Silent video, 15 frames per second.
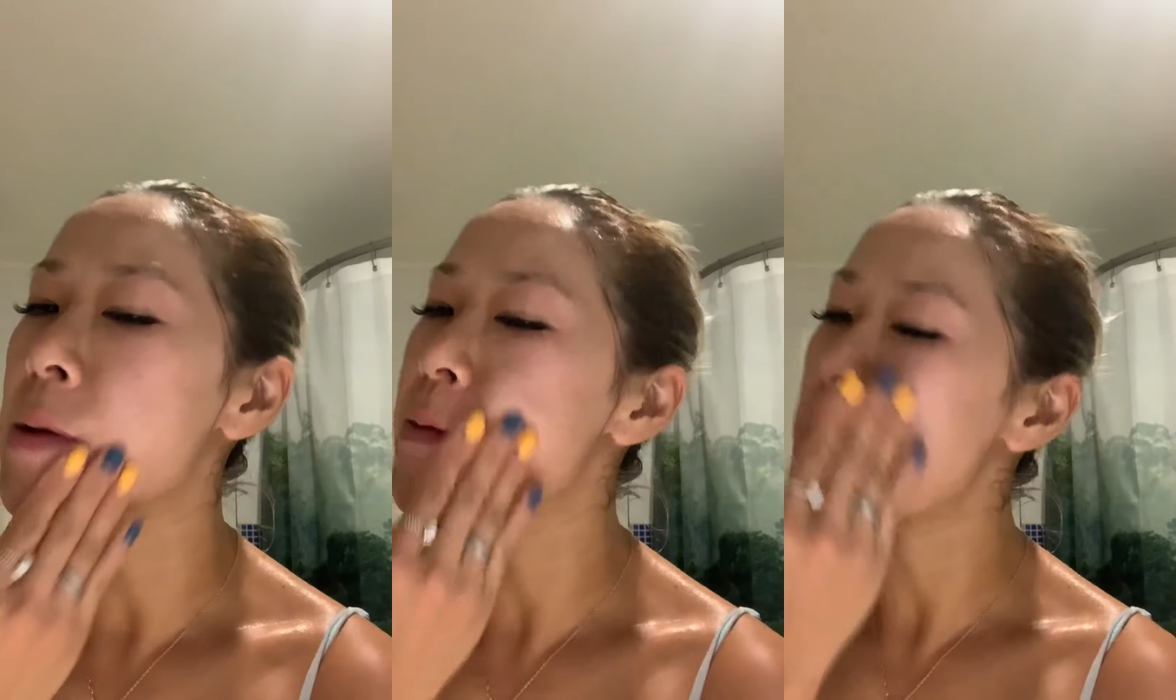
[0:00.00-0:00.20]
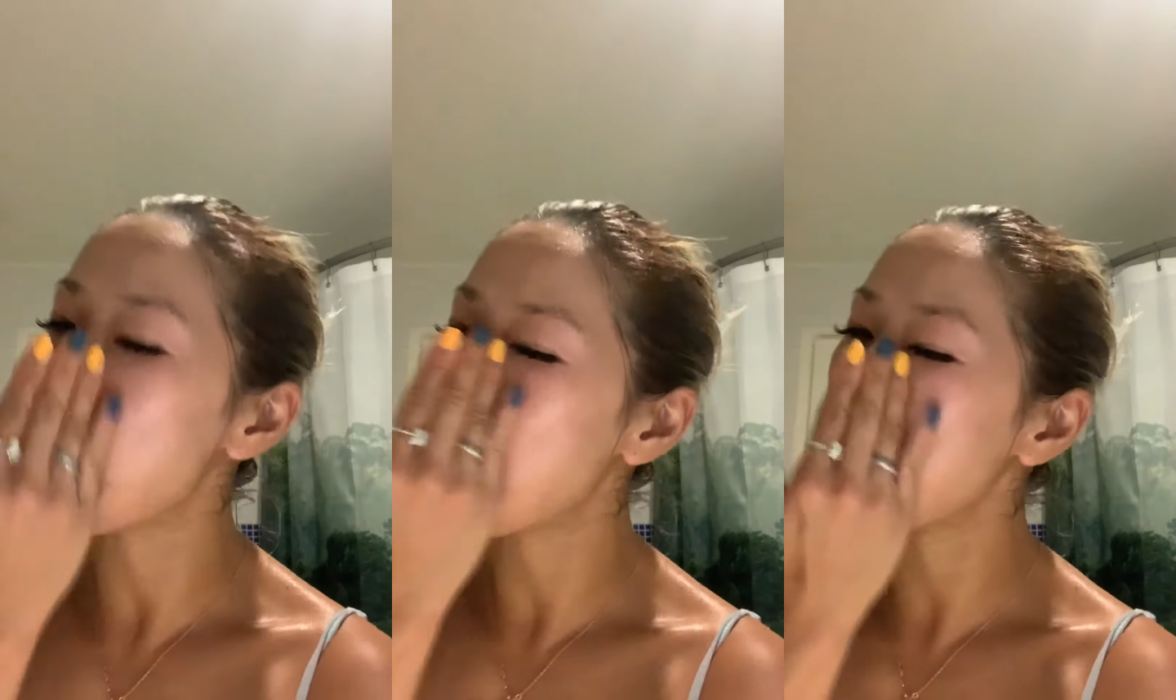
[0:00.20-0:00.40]

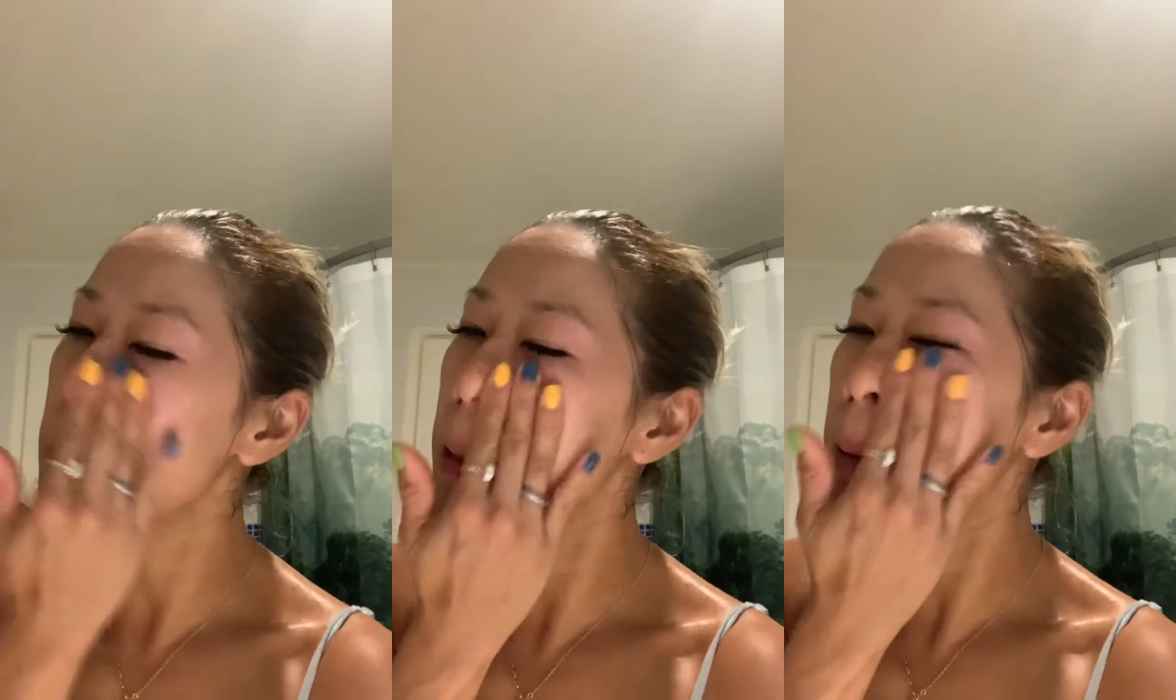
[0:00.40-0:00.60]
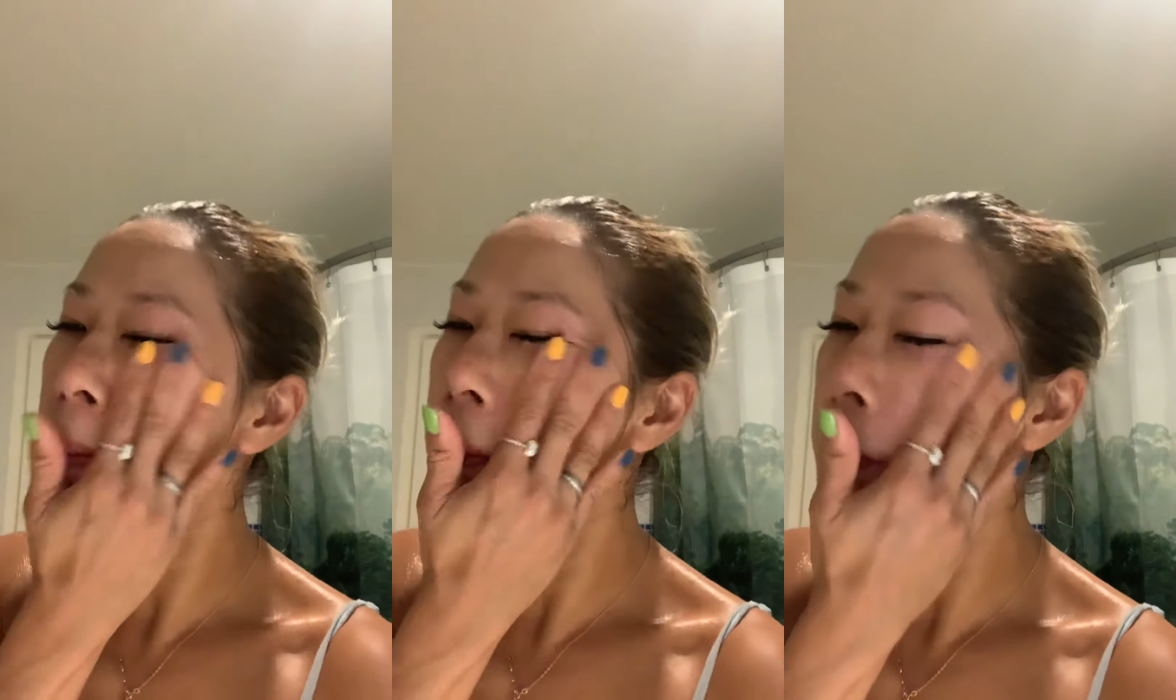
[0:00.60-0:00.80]
face.
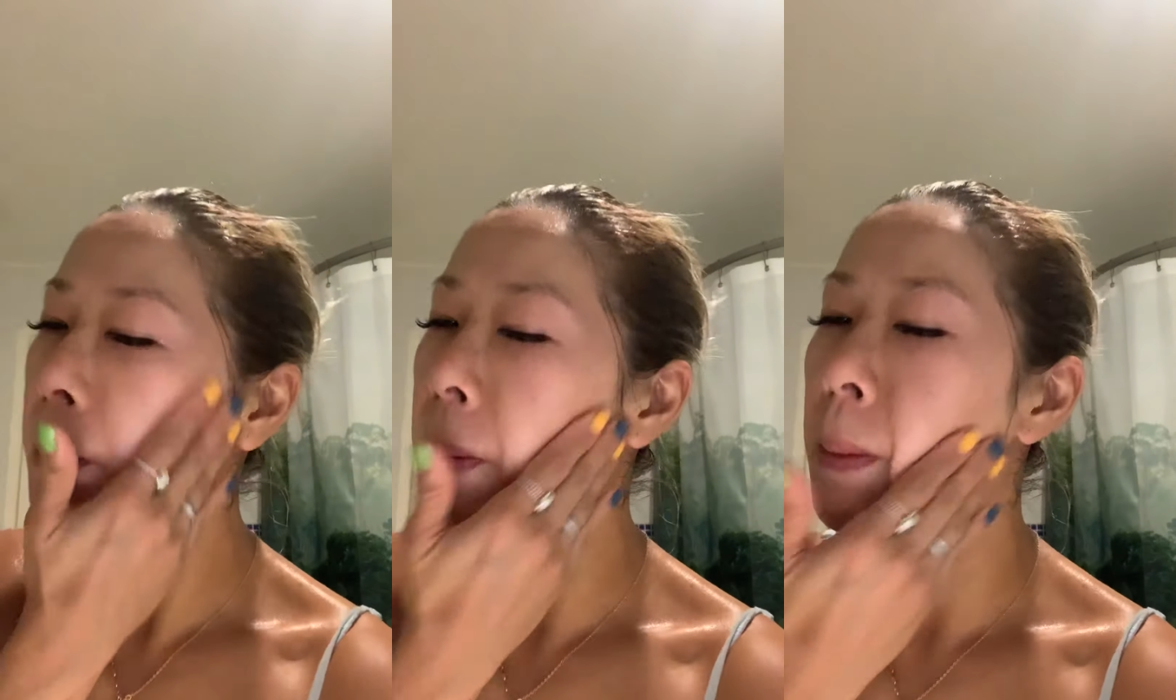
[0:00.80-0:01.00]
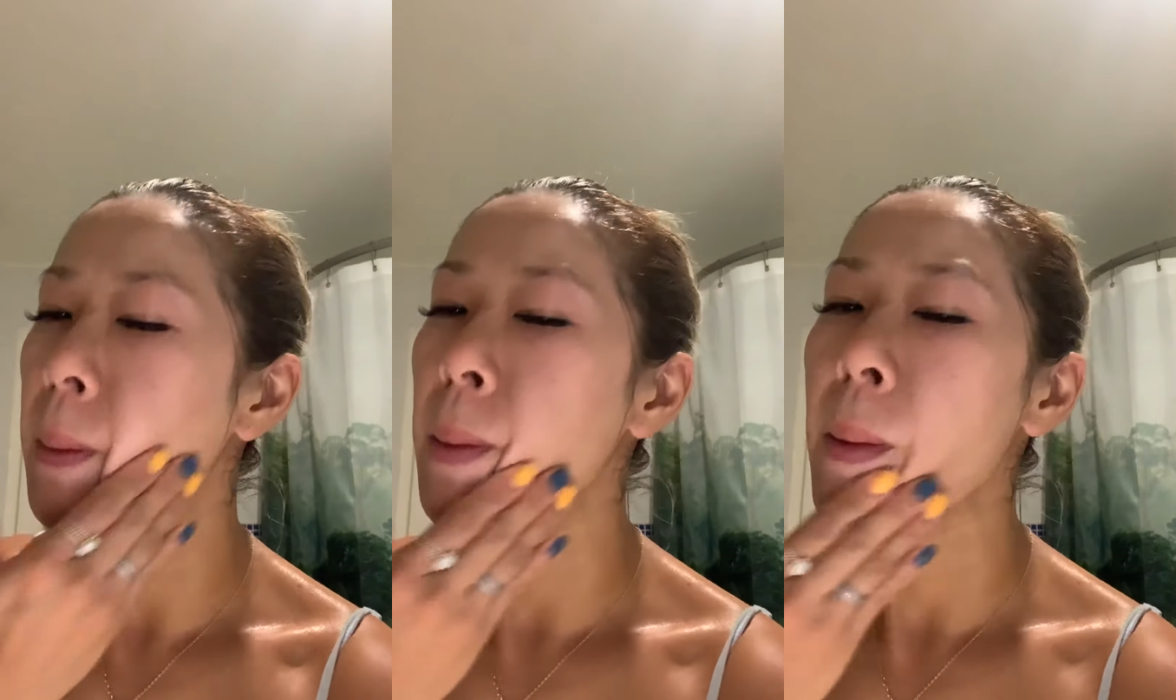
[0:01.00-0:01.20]

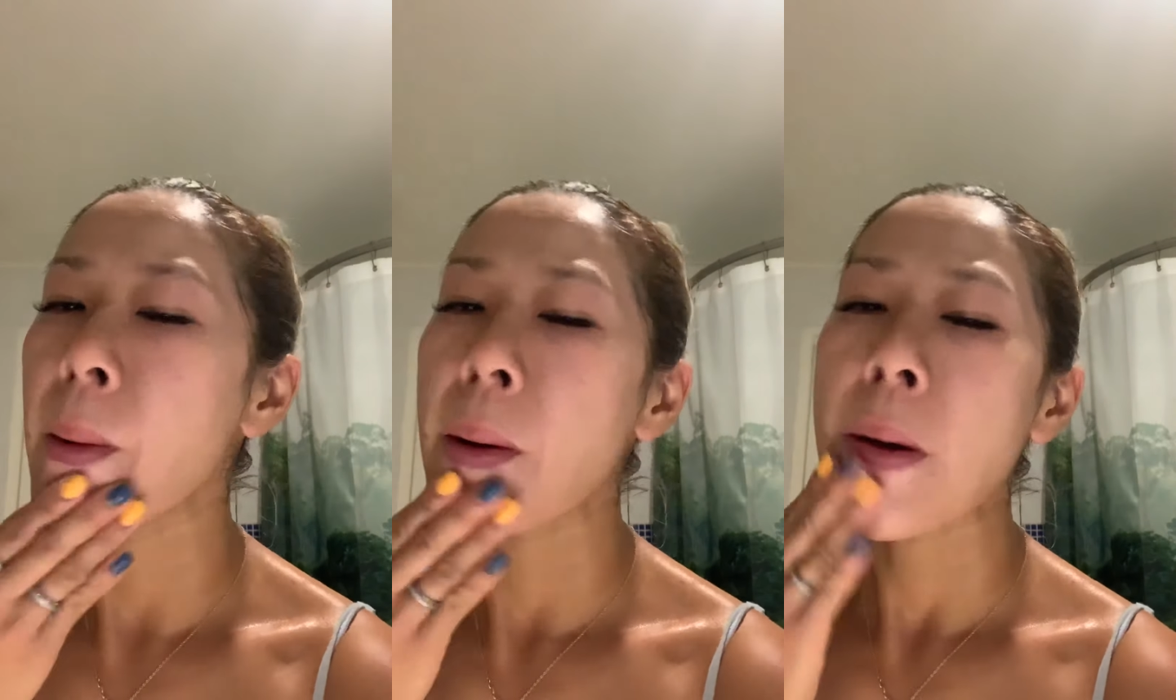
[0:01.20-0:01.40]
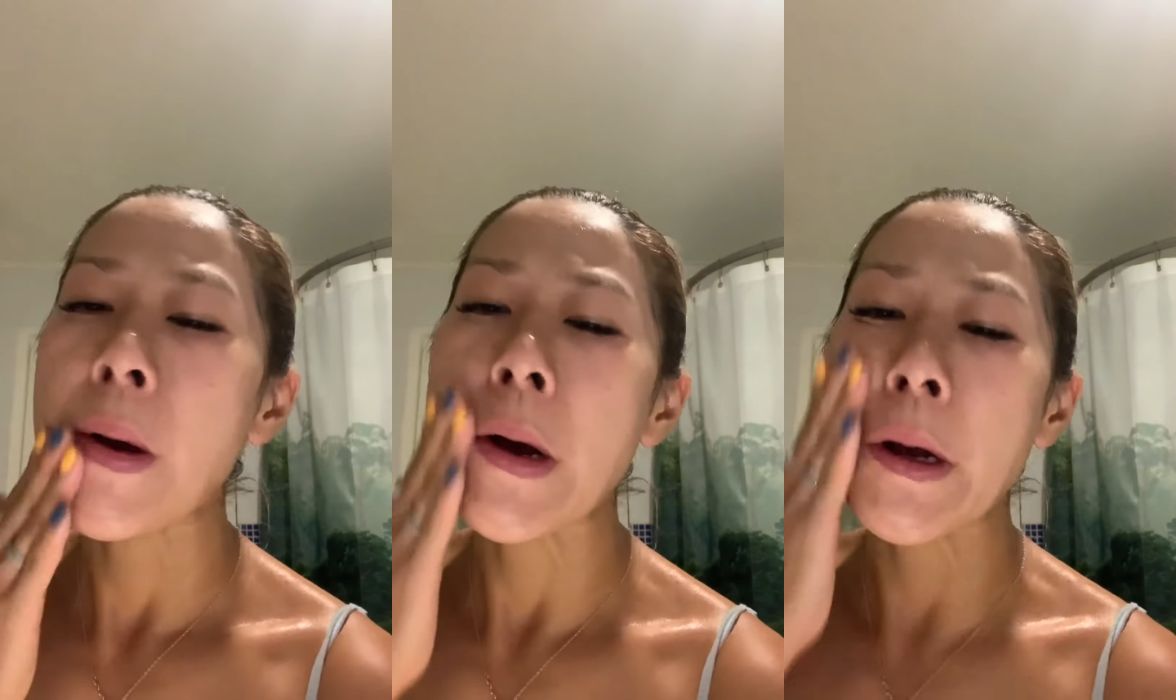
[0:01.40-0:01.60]

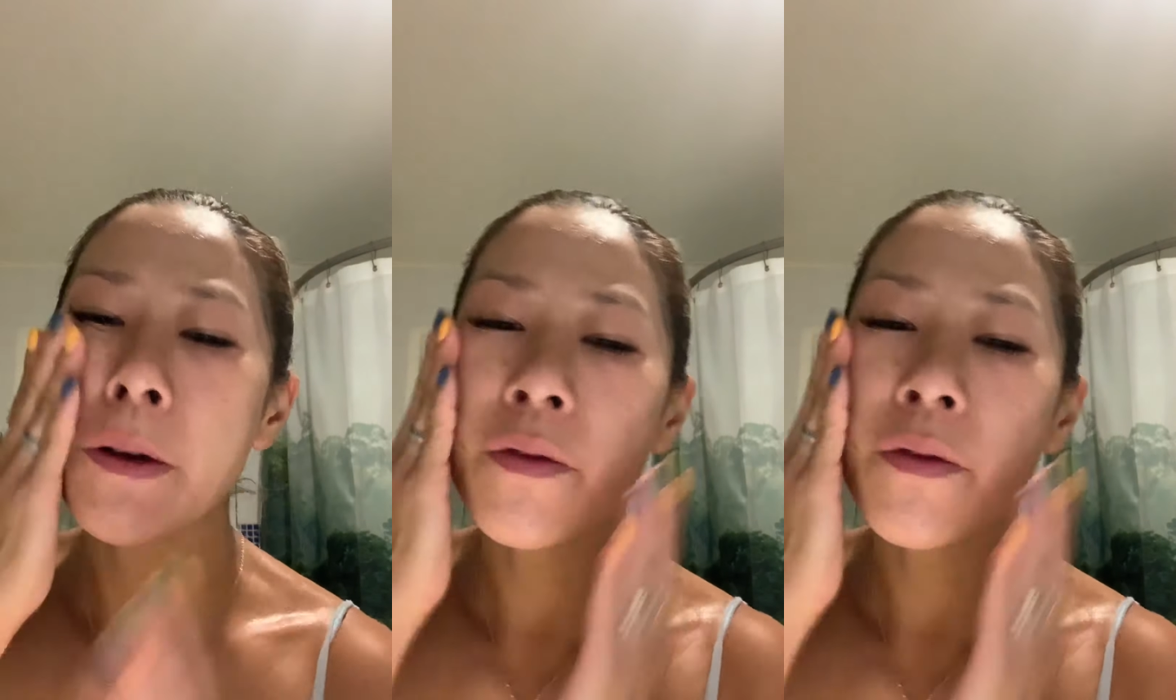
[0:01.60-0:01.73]
It's